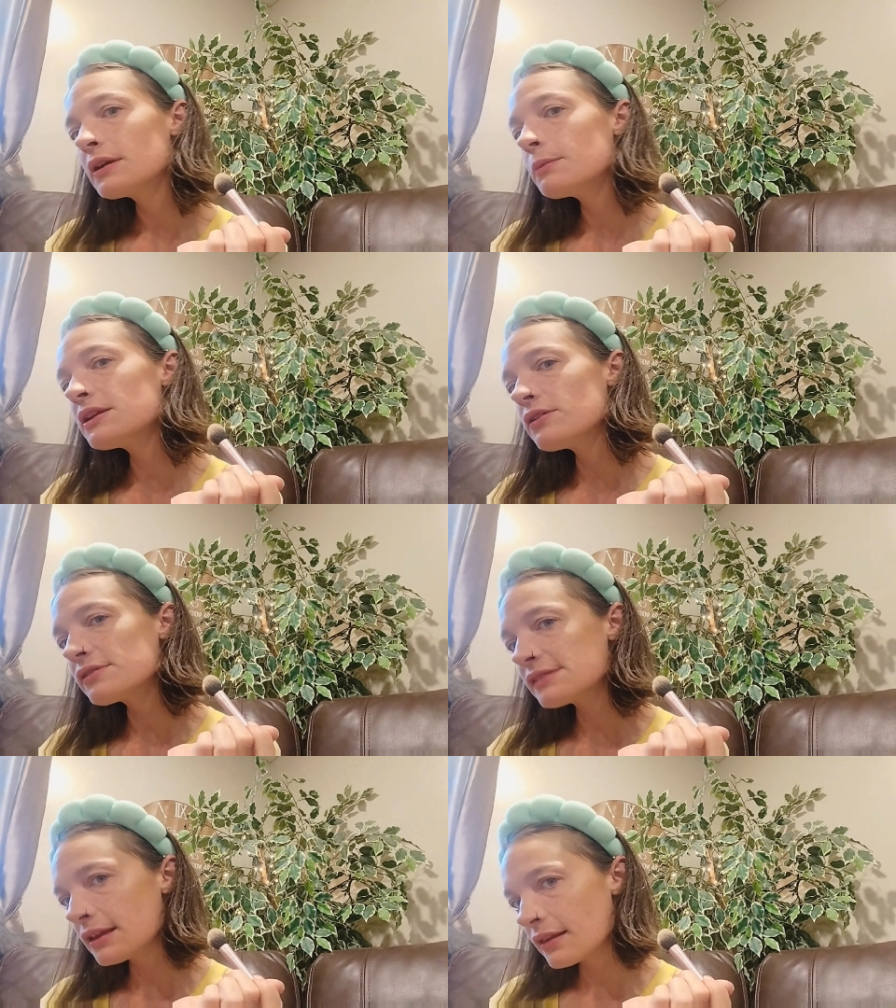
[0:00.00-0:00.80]
I mean,
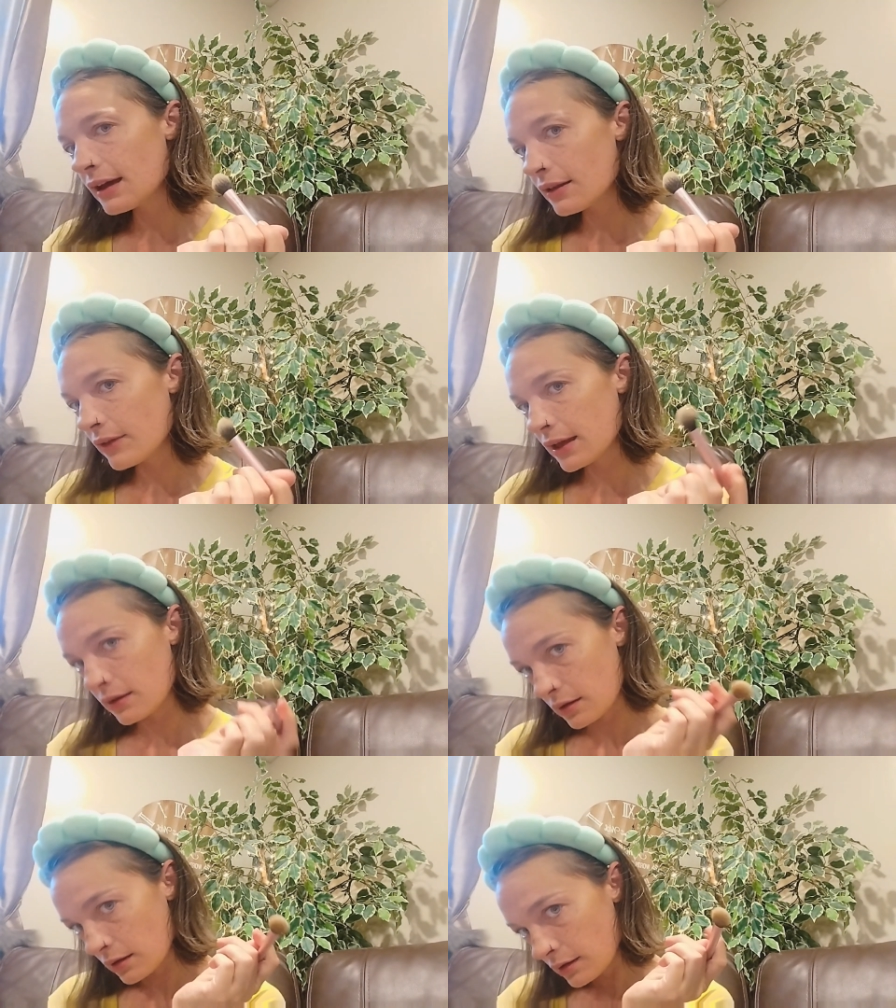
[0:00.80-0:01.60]
you see that?
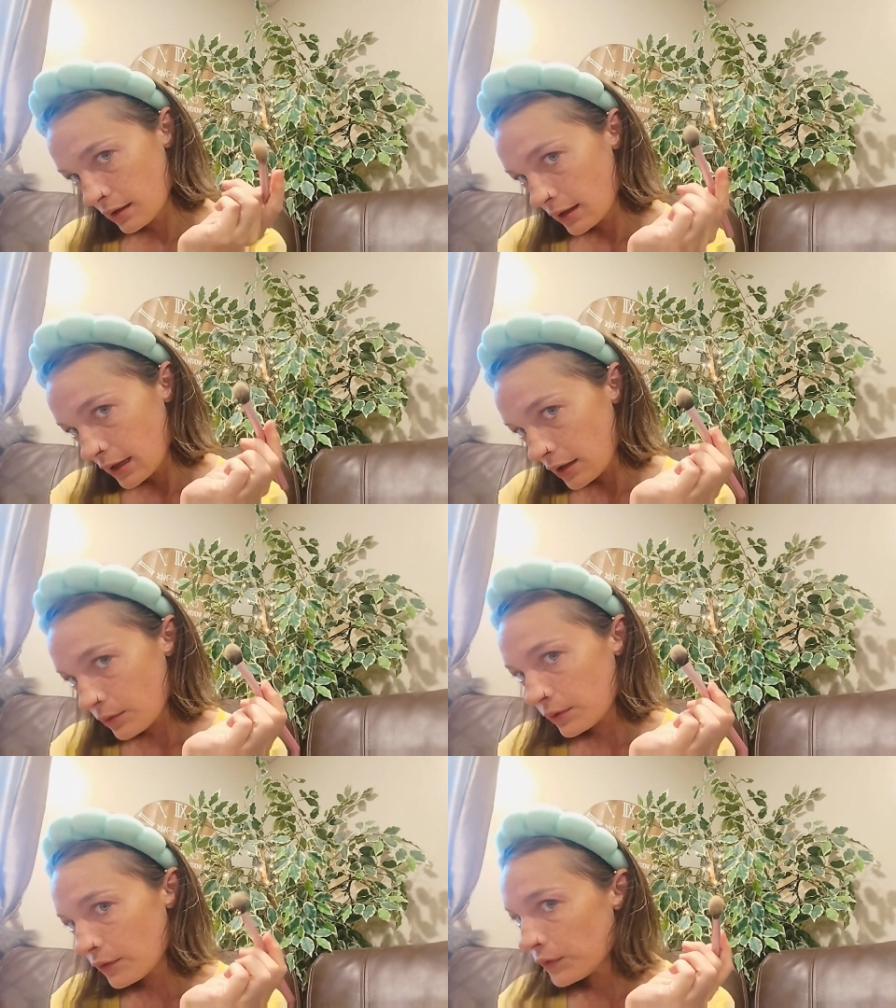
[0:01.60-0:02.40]
Like, I
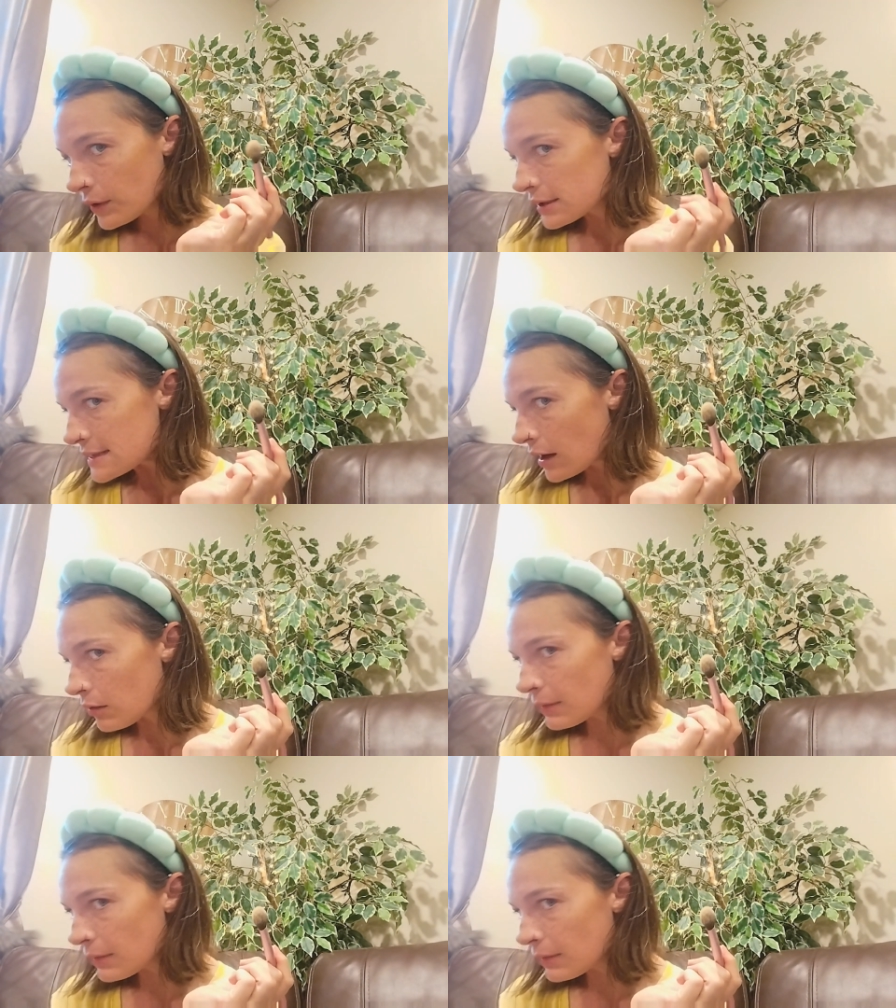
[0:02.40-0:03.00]
don't know if you can tell.